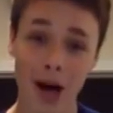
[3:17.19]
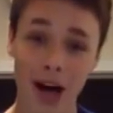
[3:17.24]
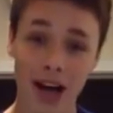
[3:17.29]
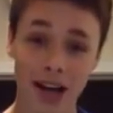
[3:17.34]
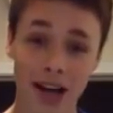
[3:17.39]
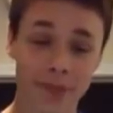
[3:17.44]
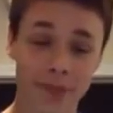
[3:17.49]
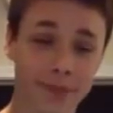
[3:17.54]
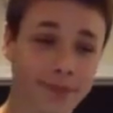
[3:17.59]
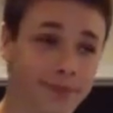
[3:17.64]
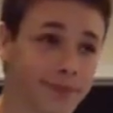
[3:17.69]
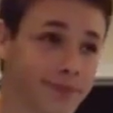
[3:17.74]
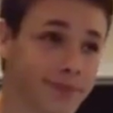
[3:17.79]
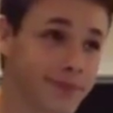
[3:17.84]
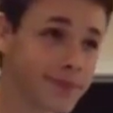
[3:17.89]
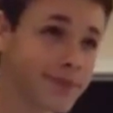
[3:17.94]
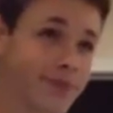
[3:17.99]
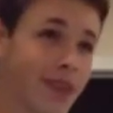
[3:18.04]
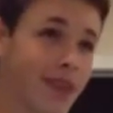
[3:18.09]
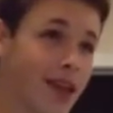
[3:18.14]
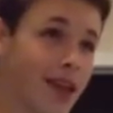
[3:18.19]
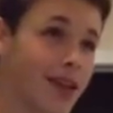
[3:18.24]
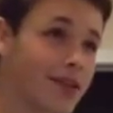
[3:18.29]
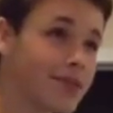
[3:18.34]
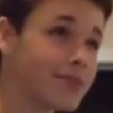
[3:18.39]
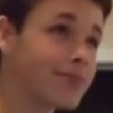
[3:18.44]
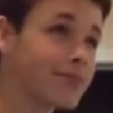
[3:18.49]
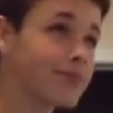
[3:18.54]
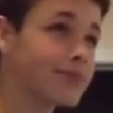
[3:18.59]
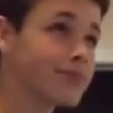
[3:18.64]
butt.
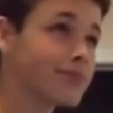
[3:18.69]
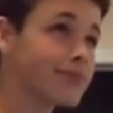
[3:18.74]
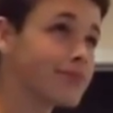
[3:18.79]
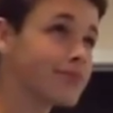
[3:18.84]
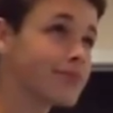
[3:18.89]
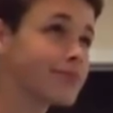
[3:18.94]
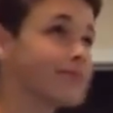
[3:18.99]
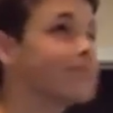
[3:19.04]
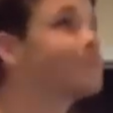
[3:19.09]
Wiggle, wiggle,